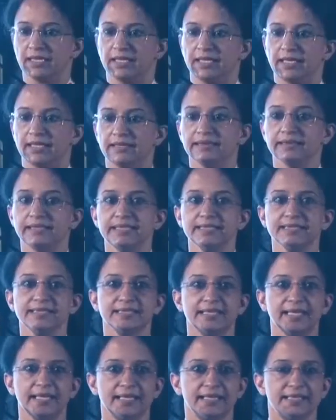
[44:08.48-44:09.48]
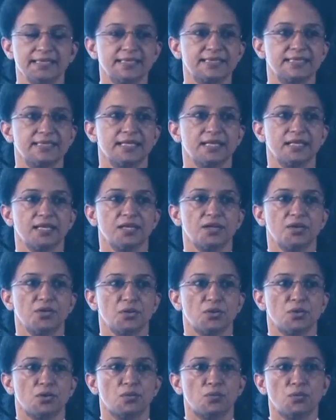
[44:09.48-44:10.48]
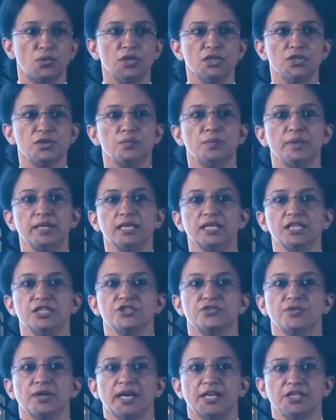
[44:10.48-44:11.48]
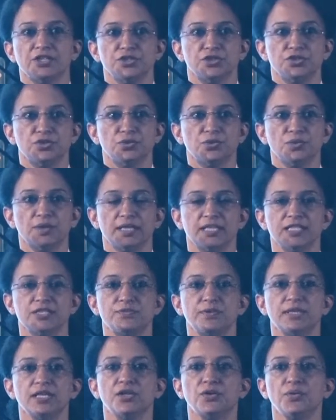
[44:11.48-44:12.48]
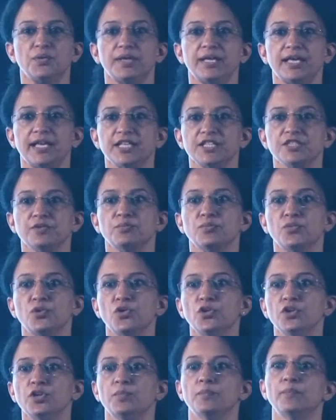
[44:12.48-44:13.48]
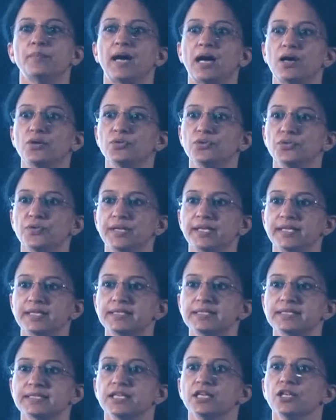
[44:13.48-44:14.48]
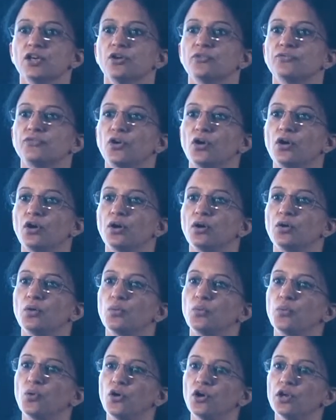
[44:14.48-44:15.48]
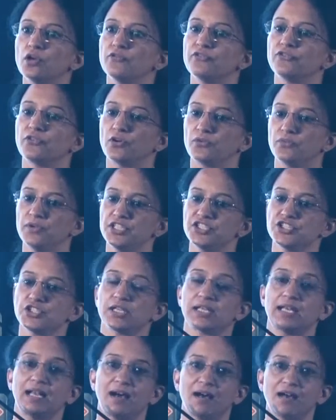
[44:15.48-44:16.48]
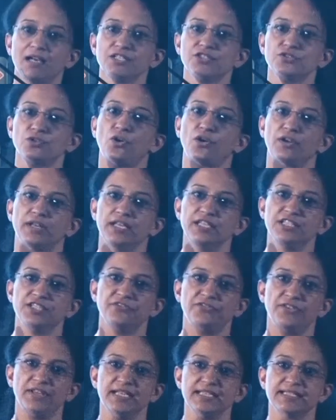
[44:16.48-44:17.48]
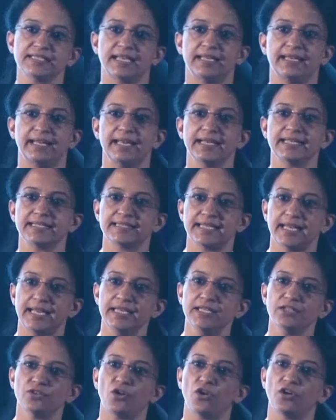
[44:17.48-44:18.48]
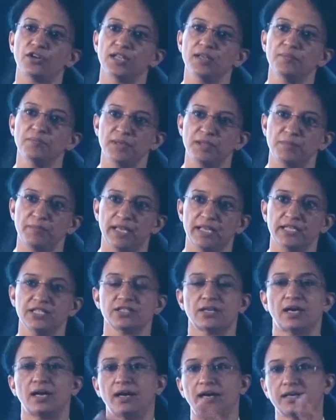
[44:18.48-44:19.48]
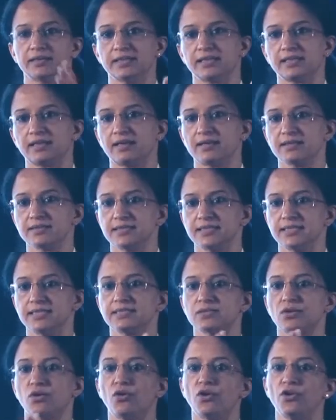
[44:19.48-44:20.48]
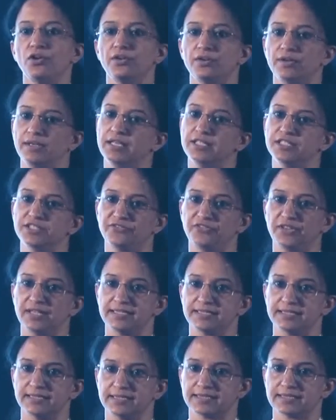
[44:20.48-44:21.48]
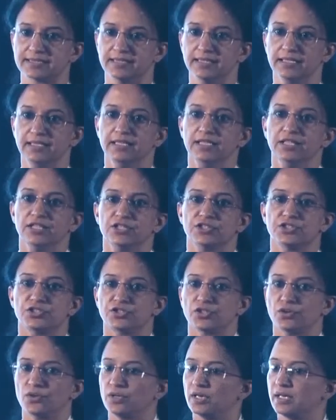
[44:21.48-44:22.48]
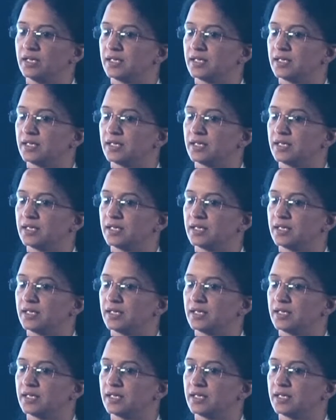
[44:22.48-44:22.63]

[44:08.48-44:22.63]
In this case, what we try to do is we create more boundaries for which class or interface can extend or implement other classes or interfaces. So